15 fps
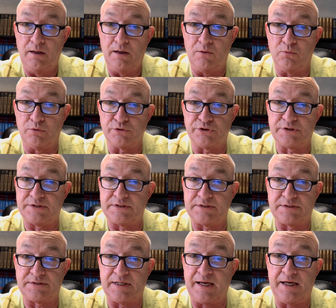We're
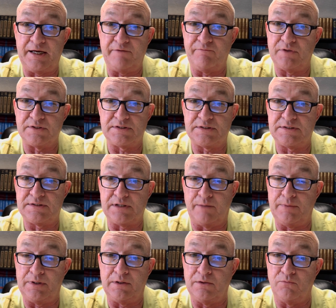saved, I
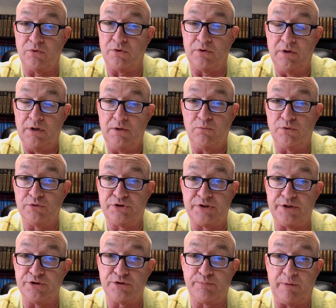mean, we're, we're
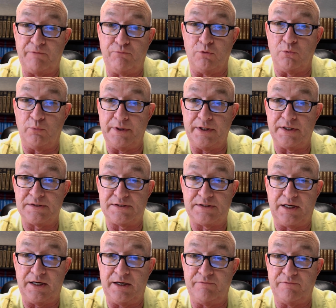sinners before we get
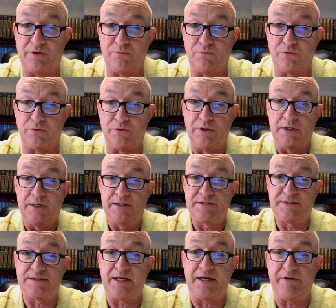saved, and we're
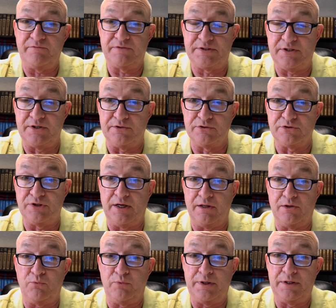saved sinners now
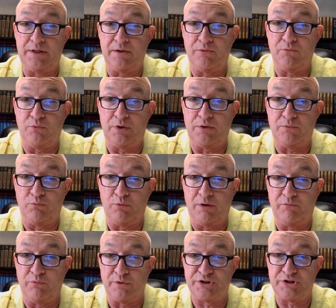that we, we,
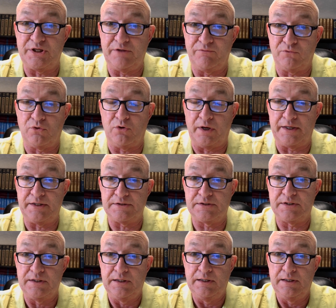we've received Christ.